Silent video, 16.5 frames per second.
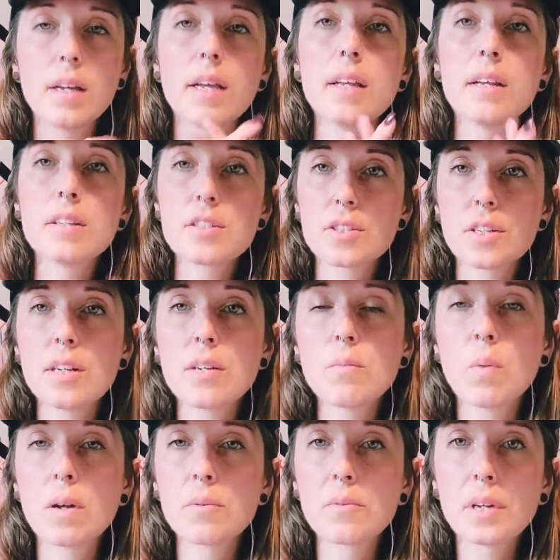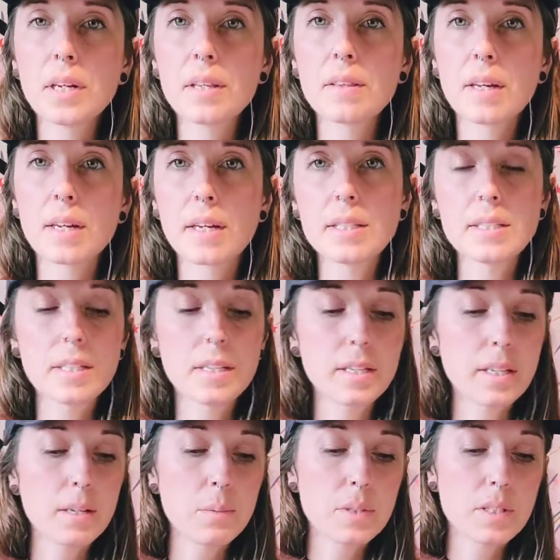in one reading that I did,
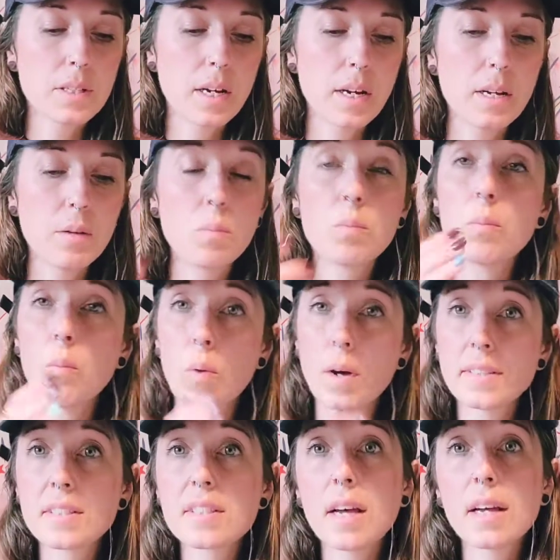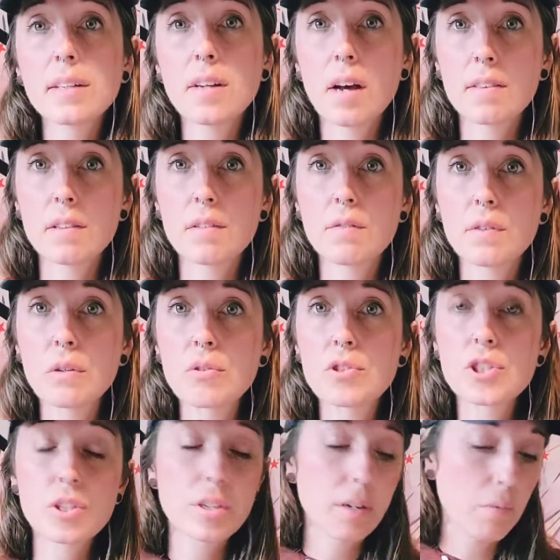it was kind of, one side got the
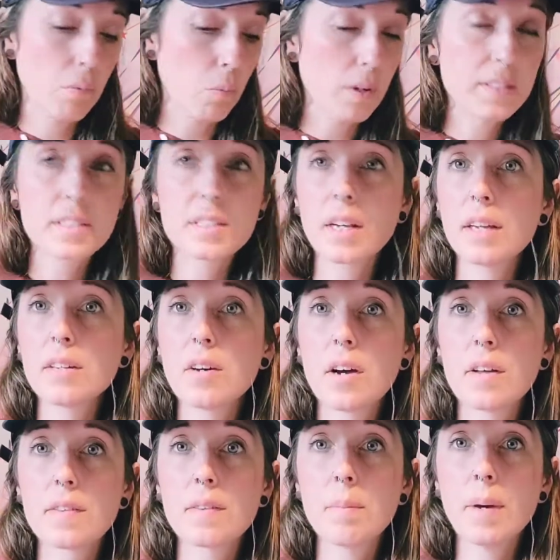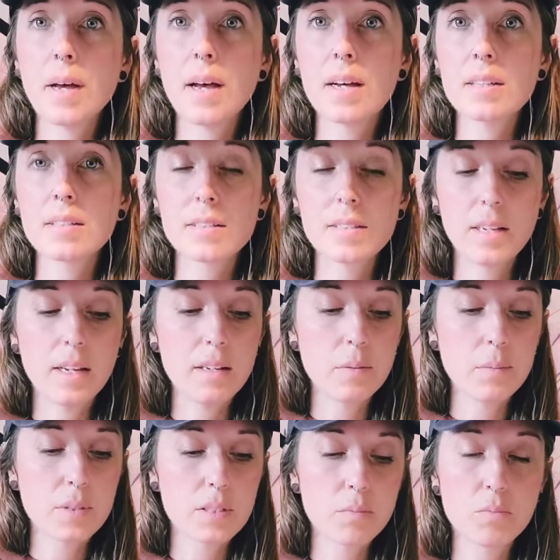future and one side got the past. And it
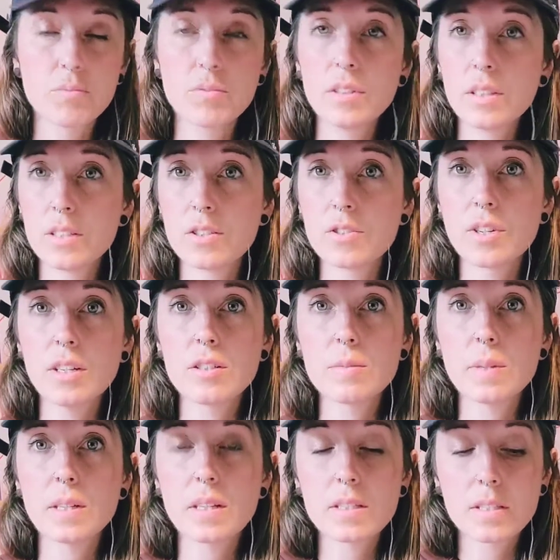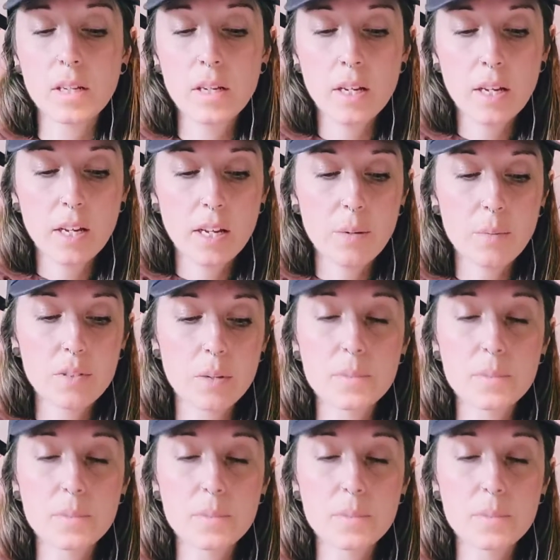was really strange because it was